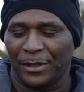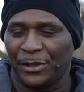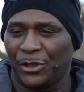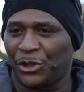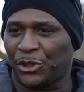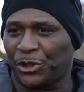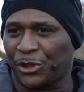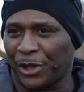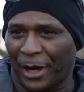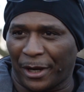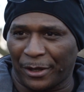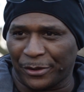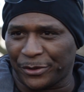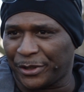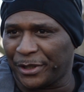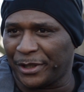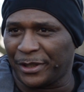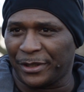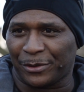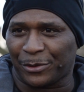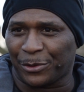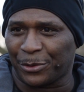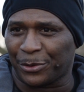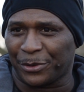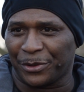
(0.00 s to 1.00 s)

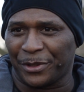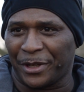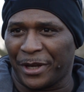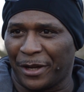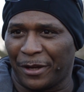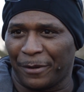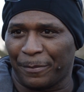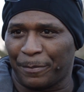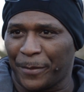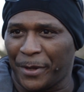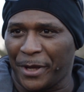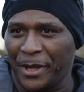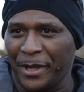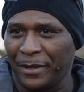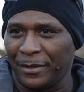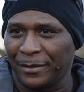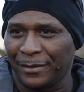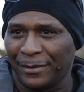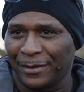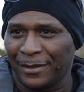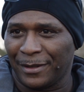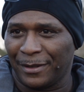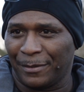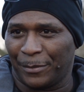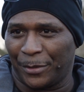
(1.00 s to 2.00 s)
shouting couldn't help me
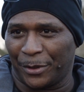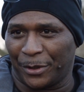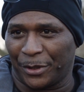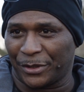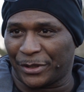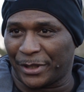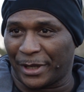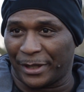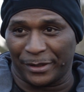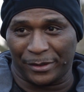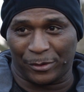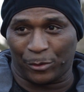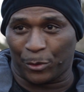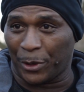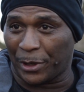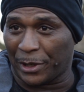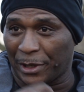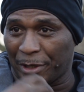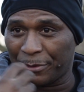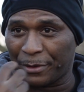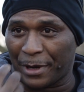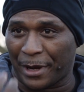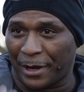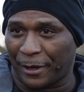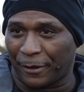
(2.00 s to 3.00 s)
because I
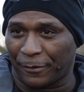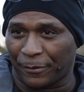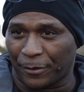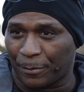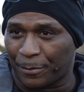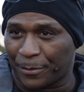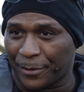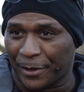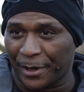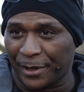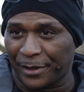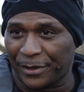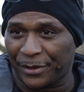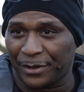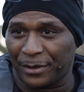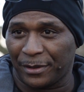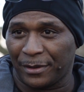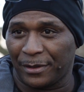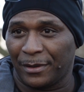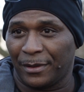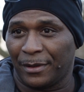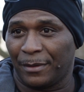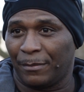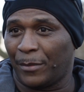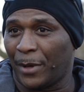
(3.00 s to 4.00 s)
quickly ran out of breath.
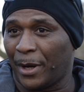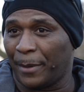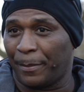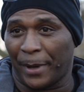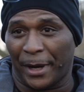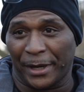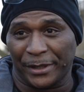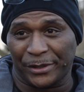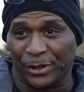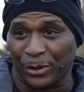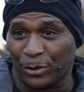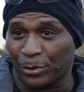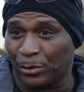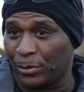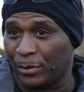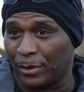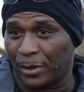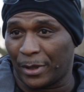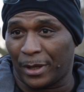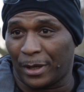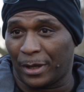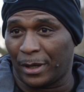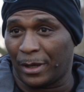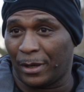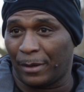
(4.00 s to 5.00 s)
My
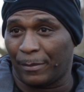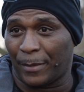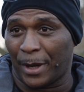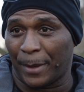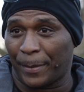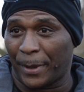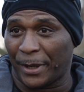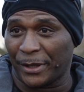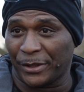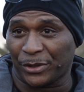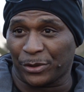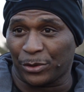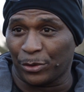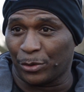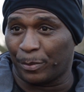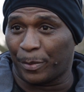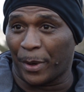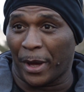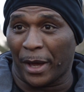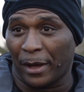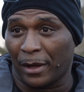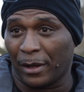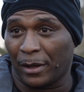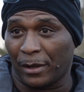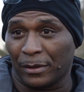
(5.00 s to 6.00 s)
bicycle
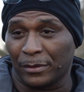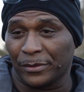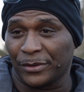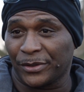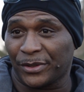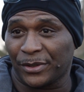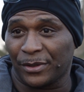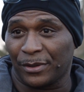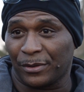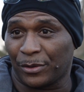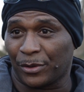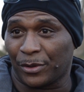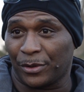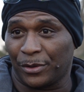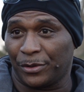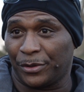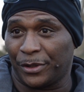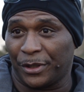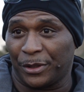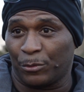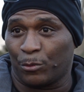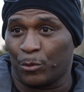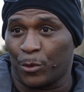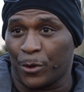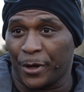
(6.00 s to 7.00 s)
bells
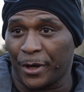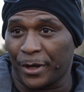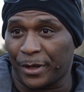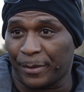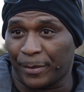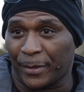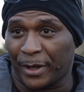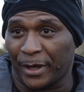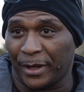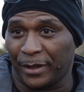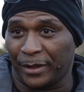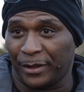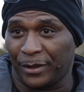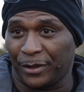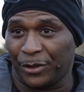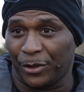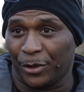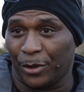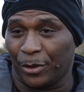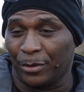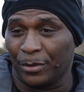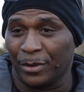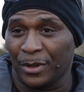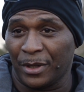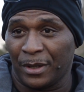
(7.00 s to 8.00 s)
didn't work.
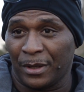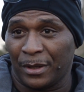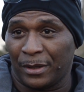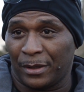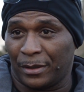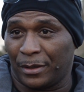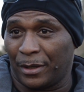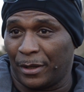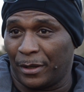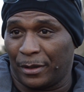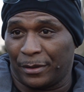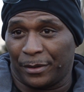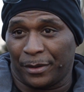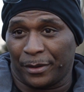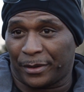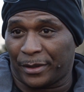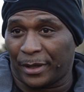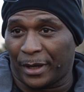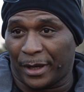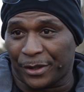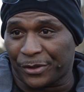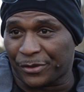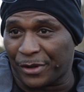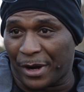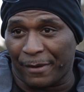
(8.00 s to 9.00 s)
The
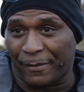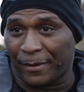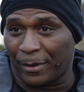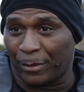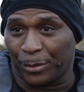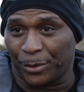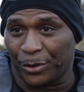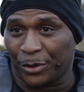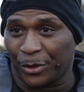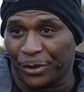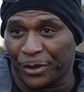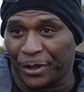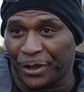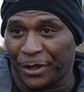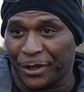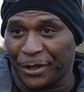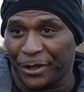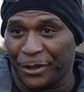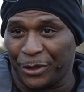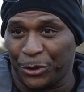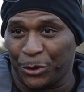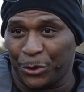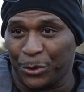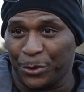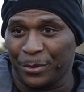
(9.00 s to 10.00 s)
car driver would not hear
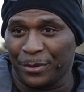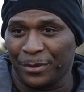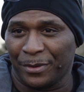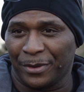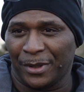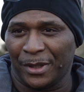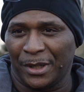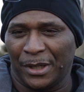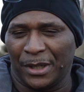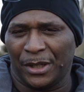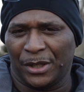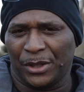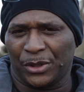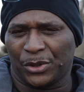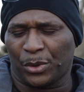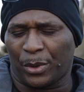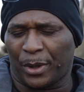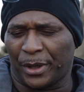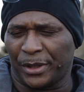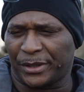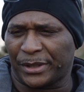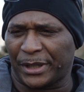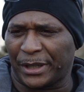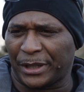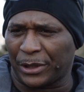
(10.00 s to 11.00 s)
you. So
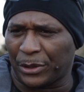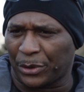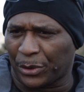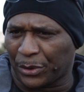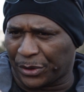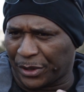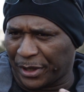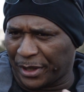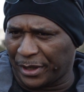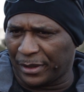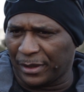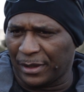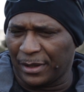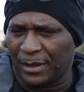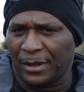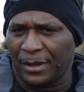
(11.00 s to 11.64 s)
I started to think,